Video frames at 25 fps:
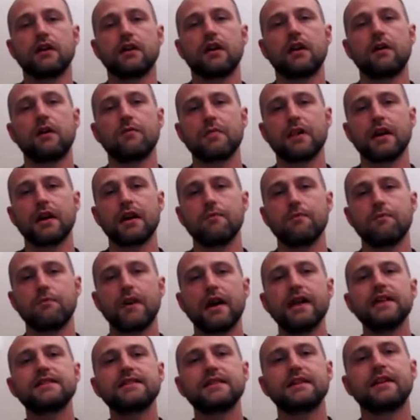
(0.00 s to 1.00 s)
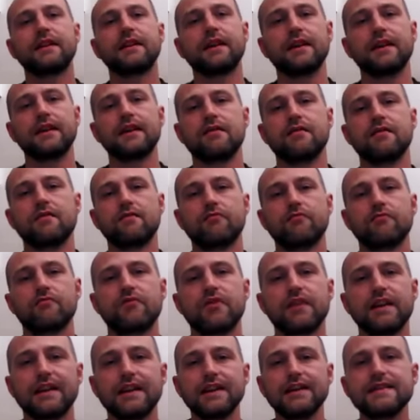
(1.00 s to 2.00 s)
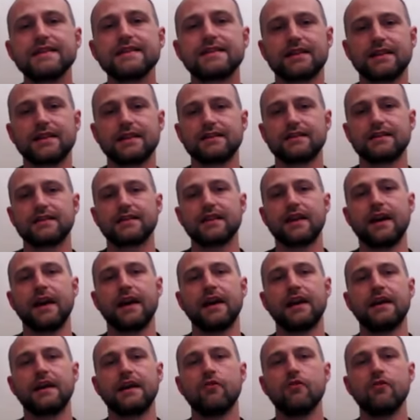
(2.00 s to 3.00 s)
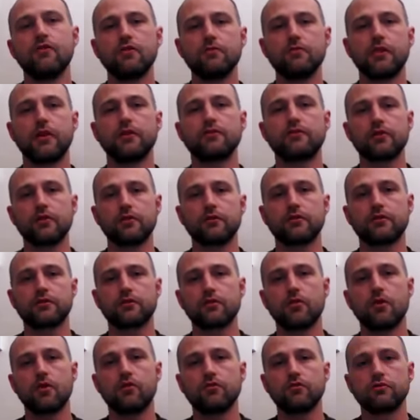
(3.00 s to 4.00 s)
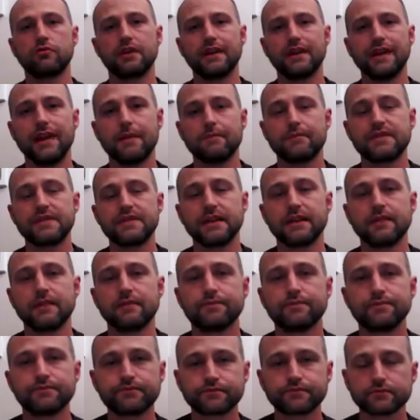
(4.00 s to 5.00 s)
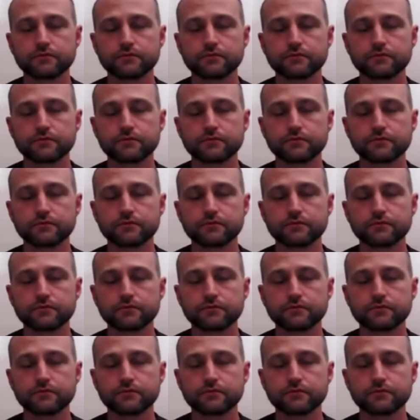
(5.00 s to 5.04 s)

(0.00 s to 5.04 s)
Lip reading: it basically releases a hormone called leptin,